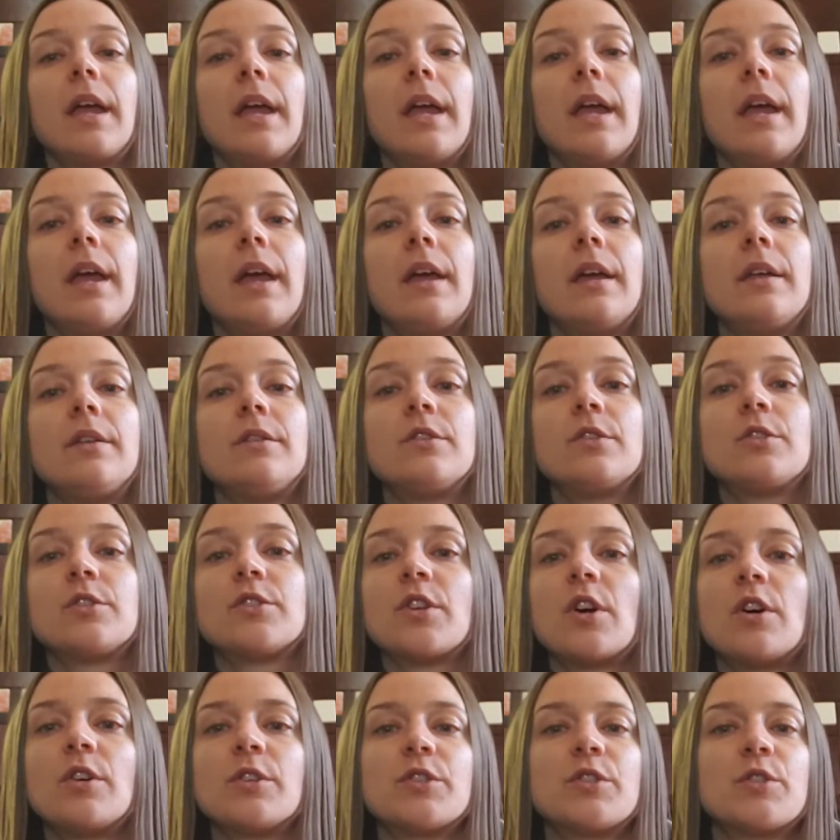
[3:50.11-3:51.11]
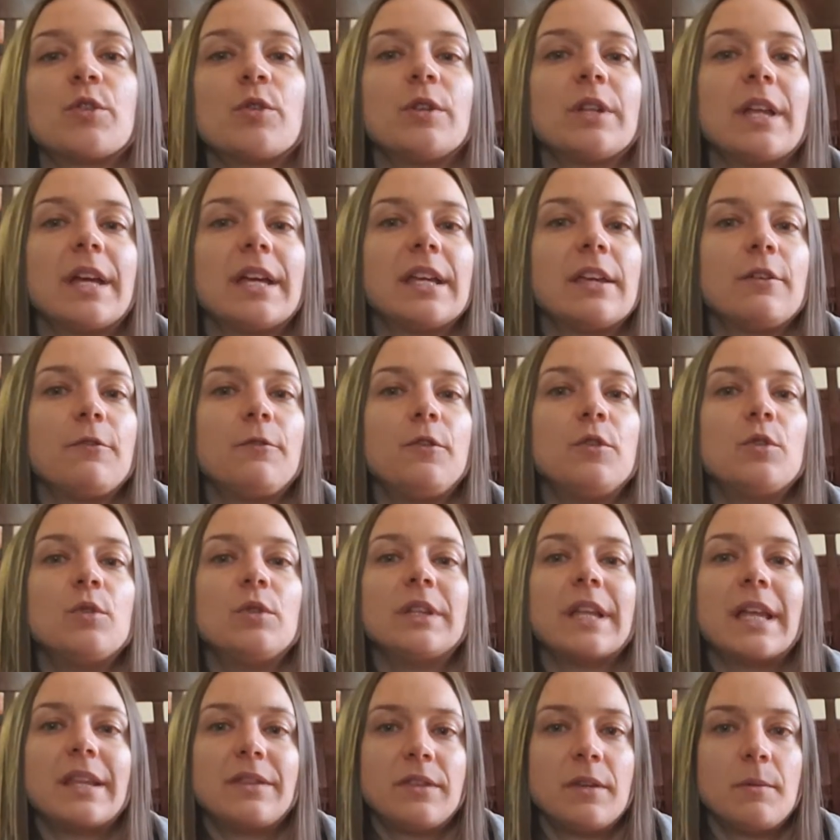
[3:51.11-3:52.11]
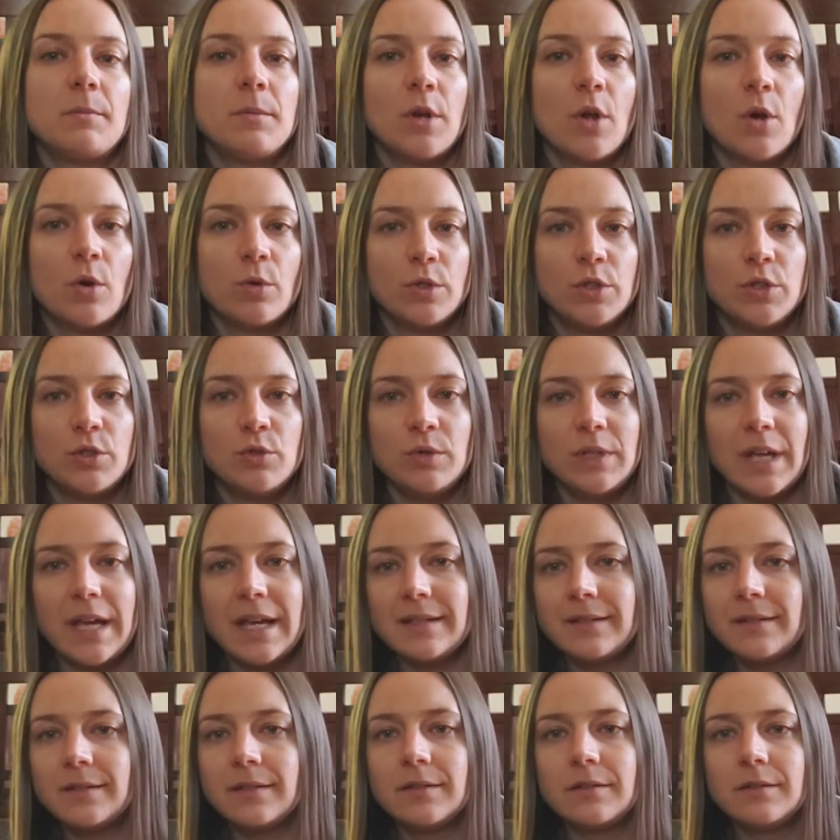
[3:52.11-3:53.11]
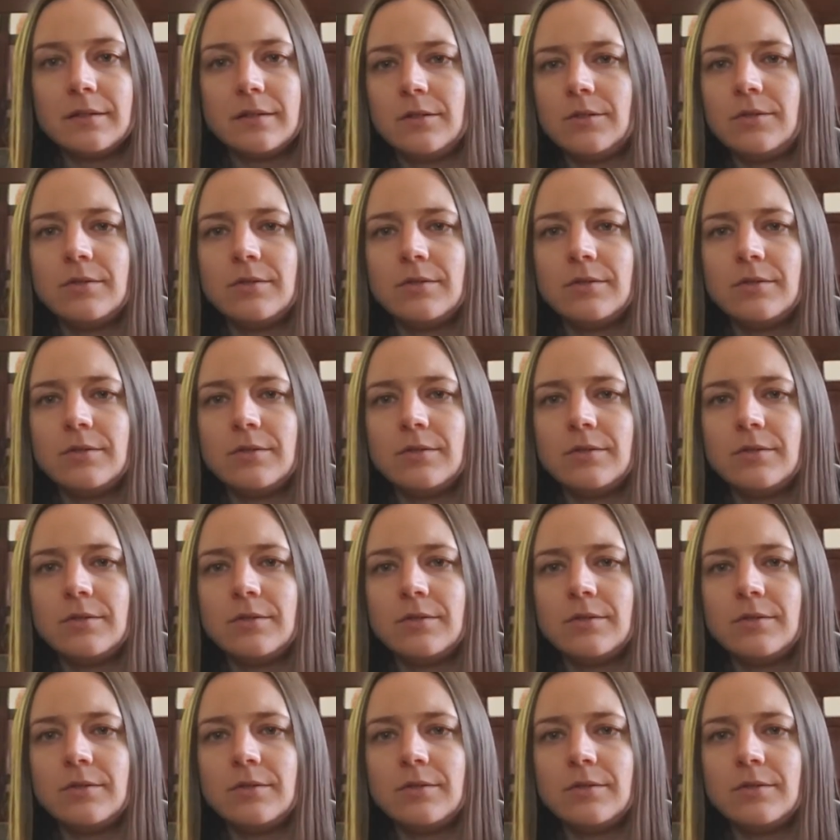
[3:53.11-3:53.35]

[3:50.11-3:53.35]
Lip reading: and there's also, like, if you let them know 2 days